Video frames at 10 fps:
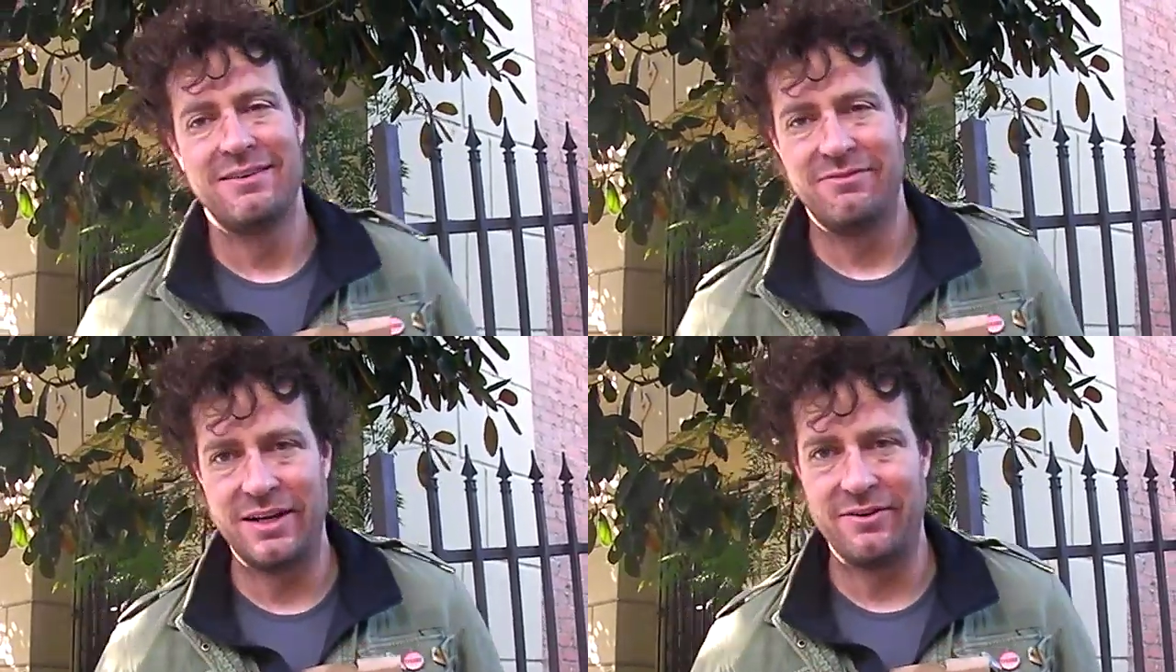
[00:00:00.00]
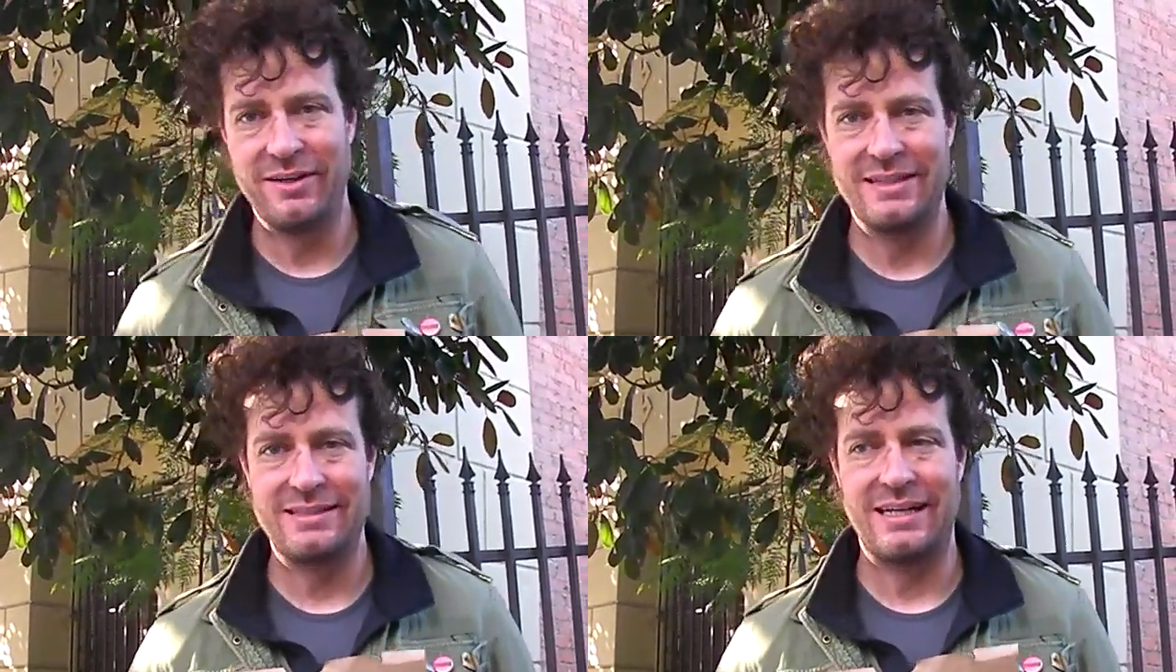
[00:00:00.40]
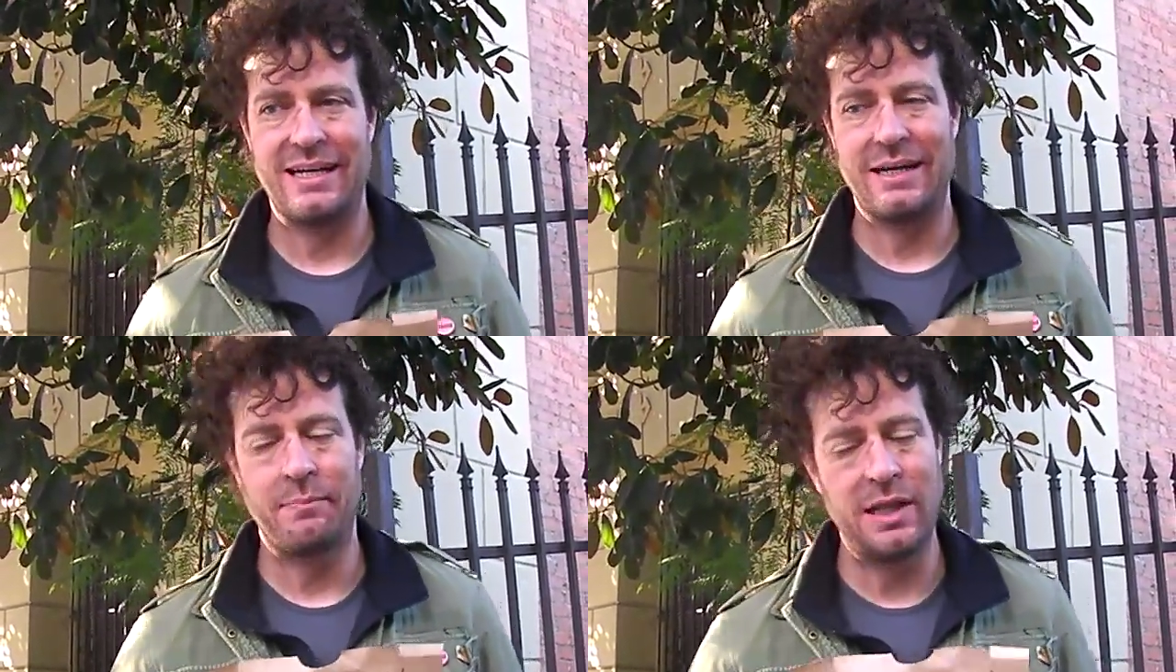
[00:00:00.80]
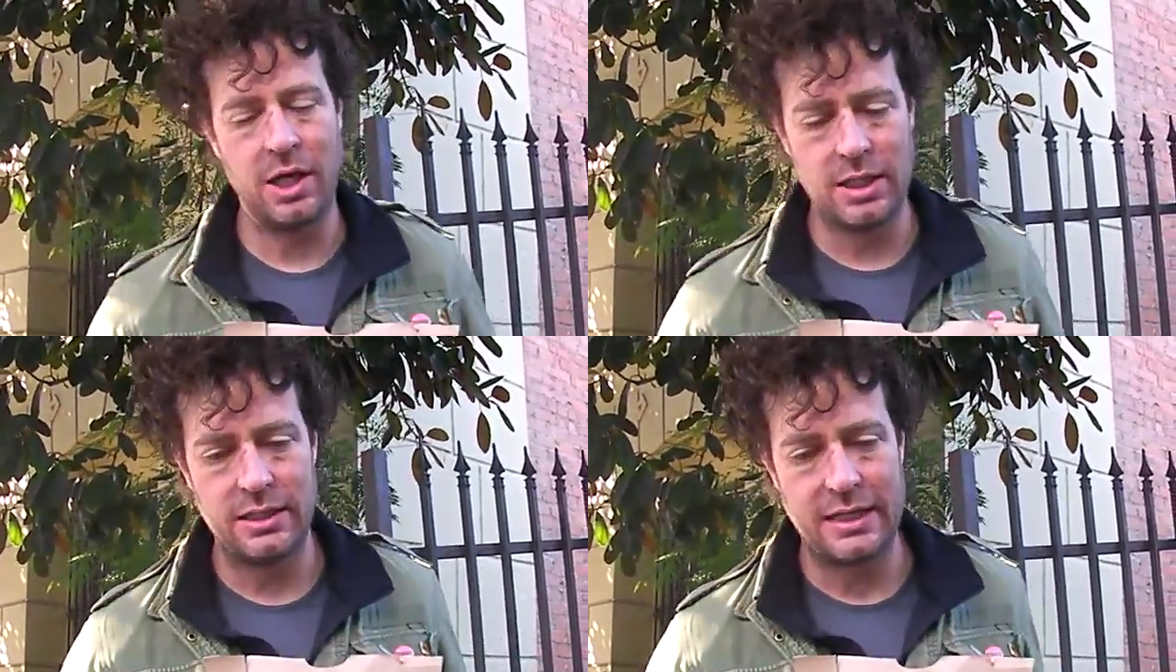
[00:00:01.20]
Very exciting. But
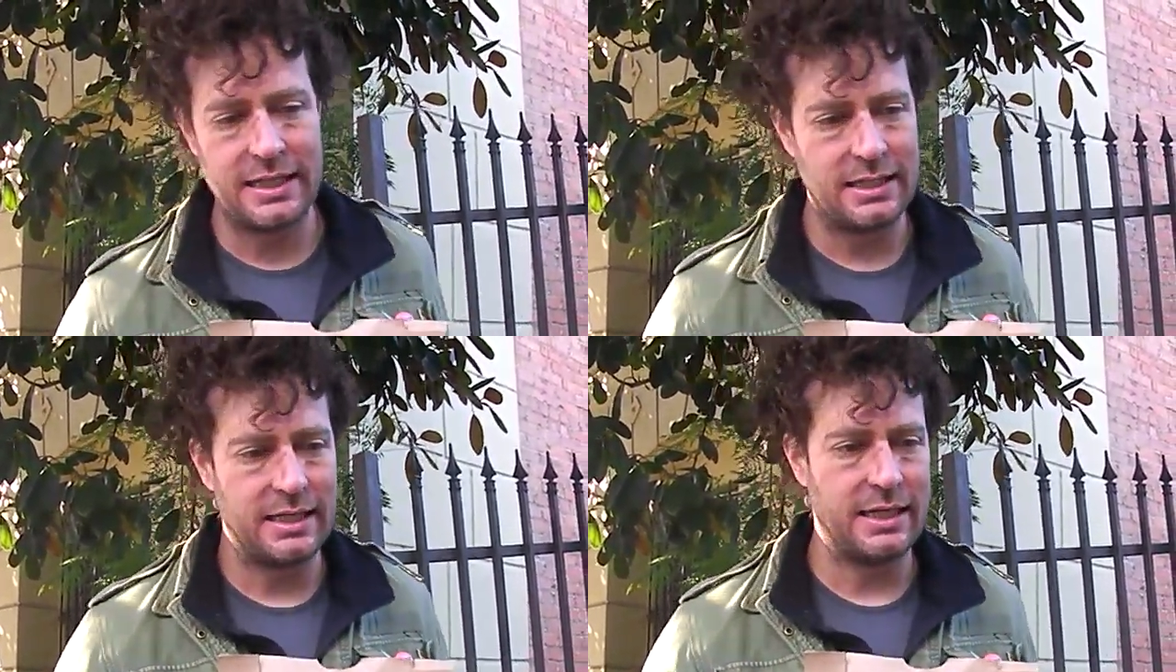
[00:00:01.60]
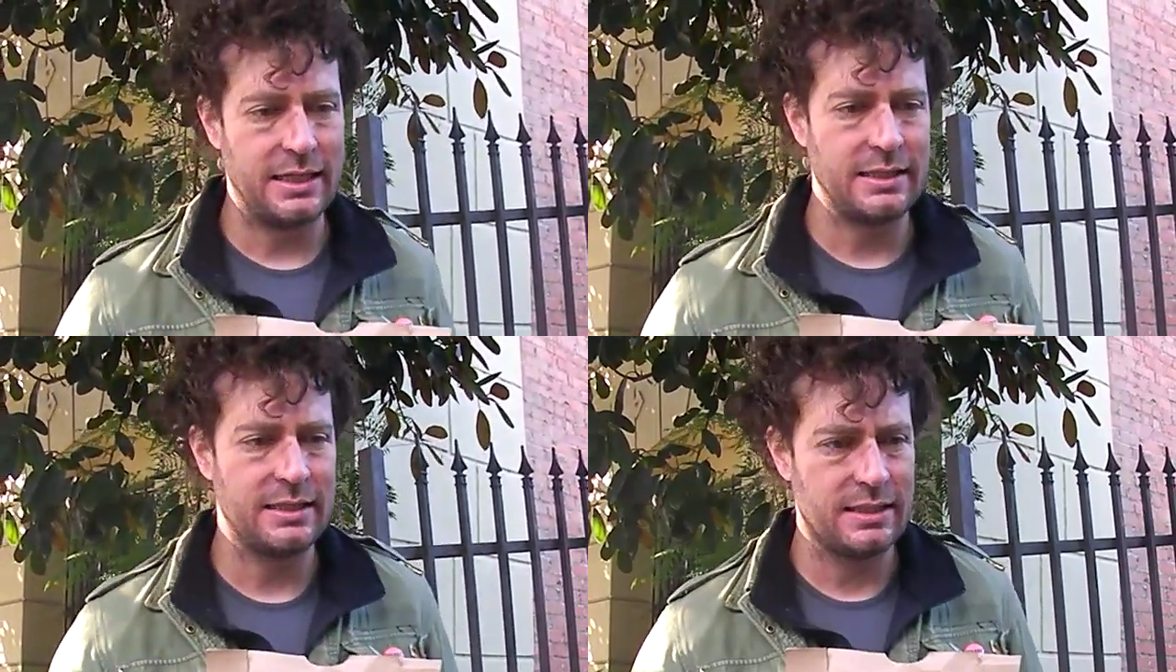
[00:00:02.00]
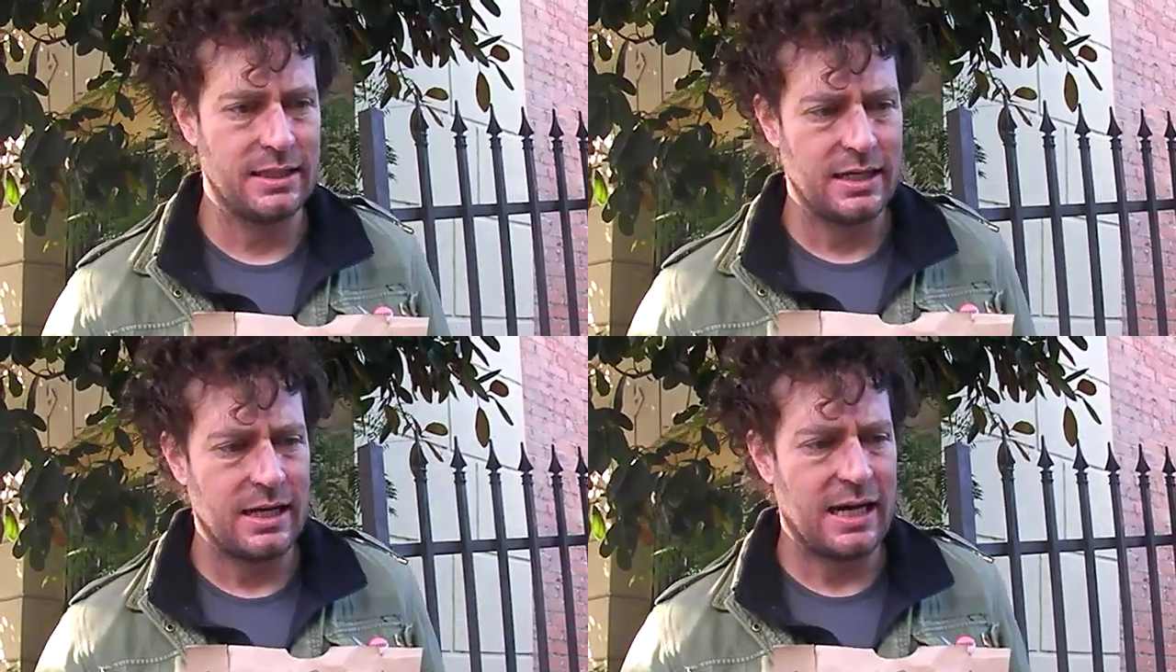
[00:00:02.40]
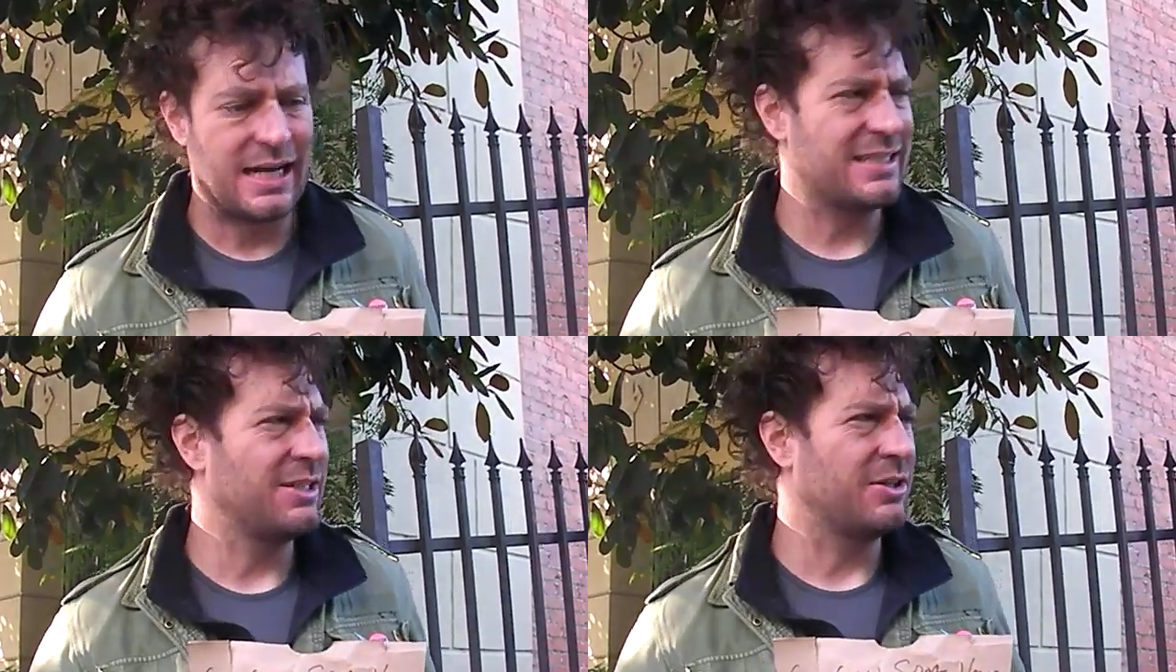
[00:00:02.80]
luckily I
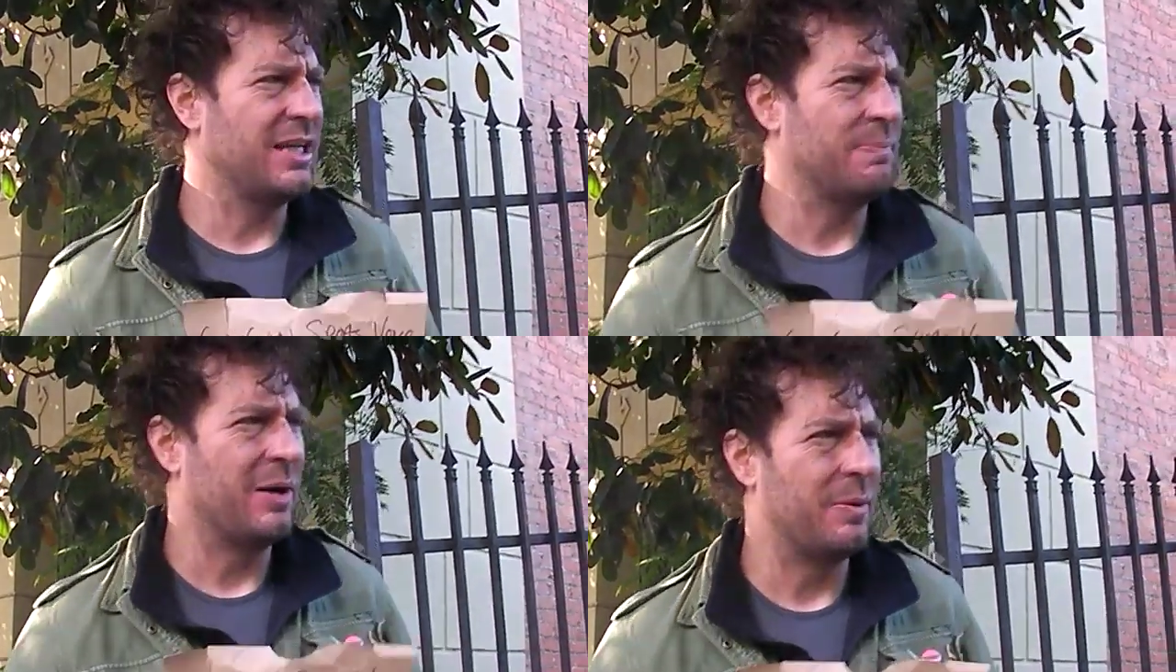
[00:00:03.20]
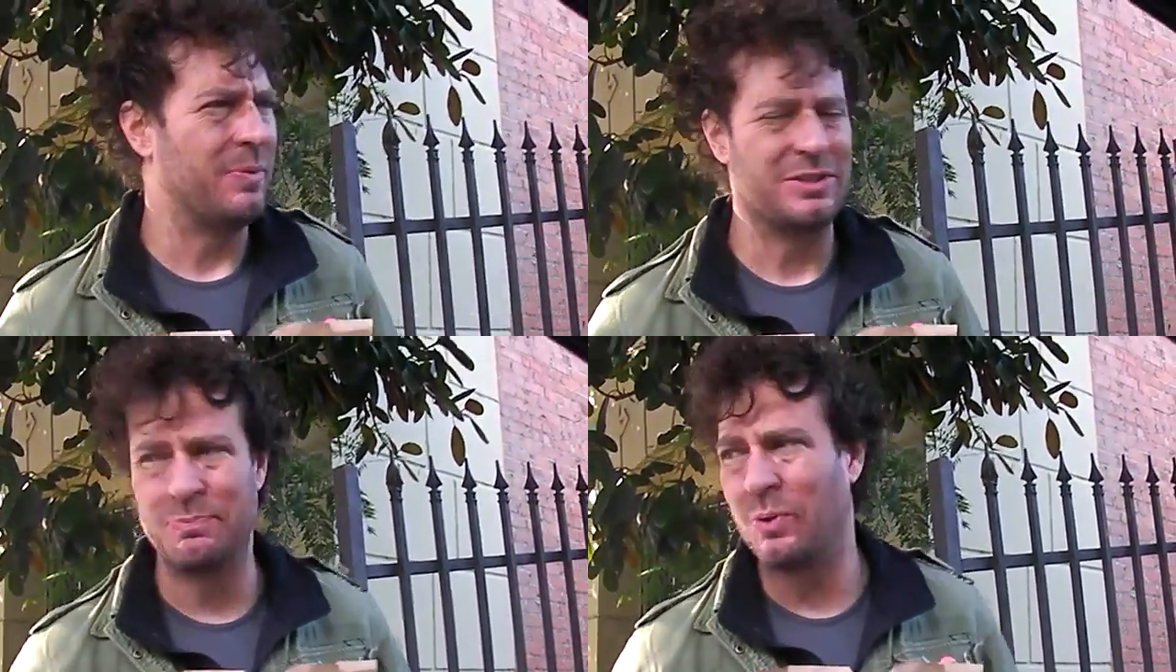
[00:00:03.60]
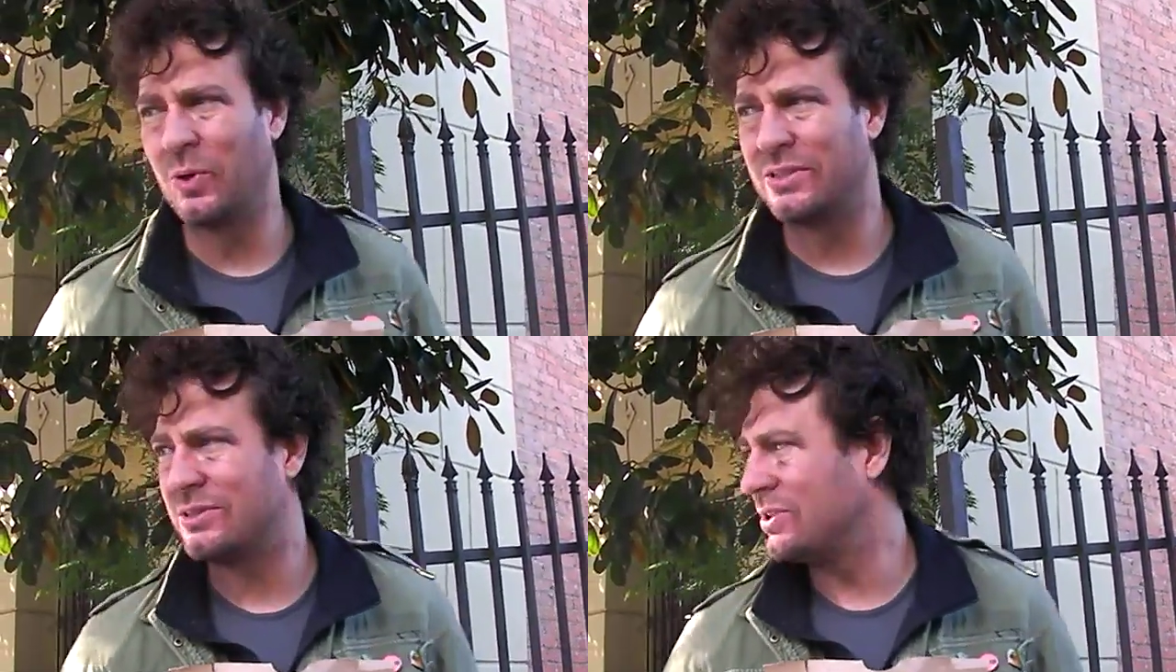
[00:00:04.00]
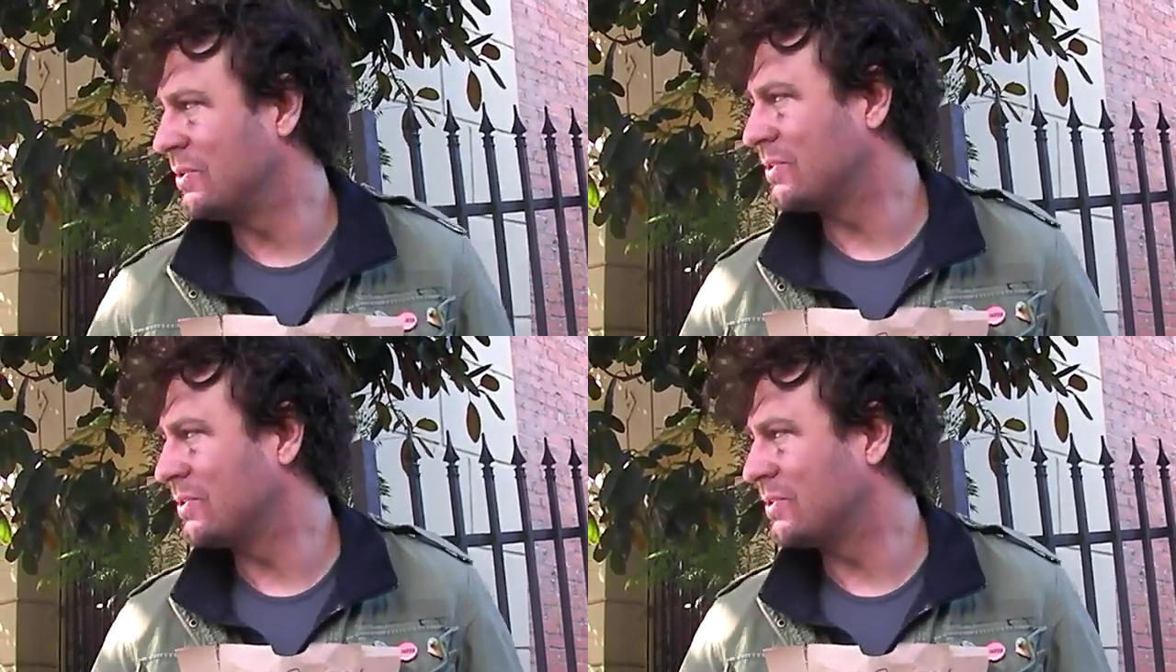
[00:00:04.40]
still keep up with sports too,